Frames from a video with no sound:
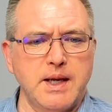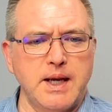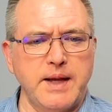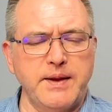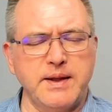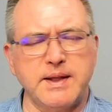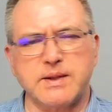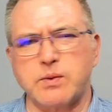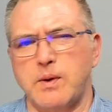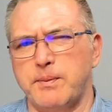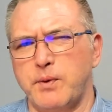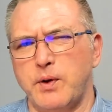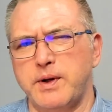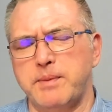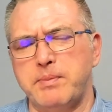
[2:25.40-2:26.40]
I think that's where
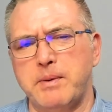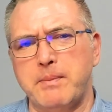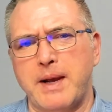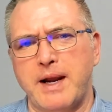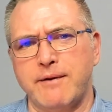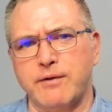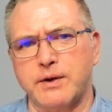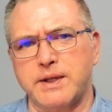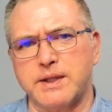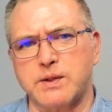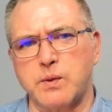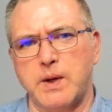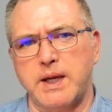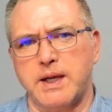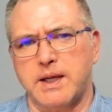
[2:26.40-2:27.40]
I'm going to put my effort
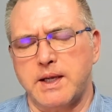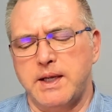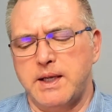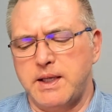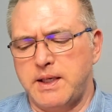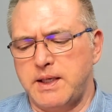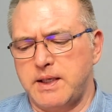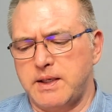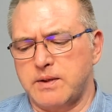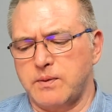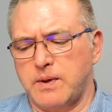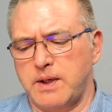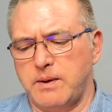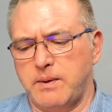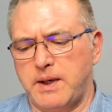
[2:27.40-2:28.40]
this week, is
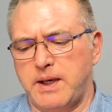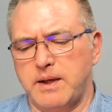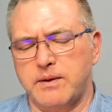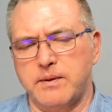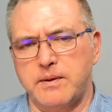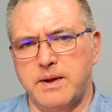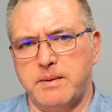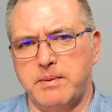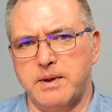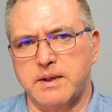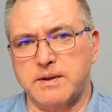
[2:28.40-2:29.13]
really reading through that book.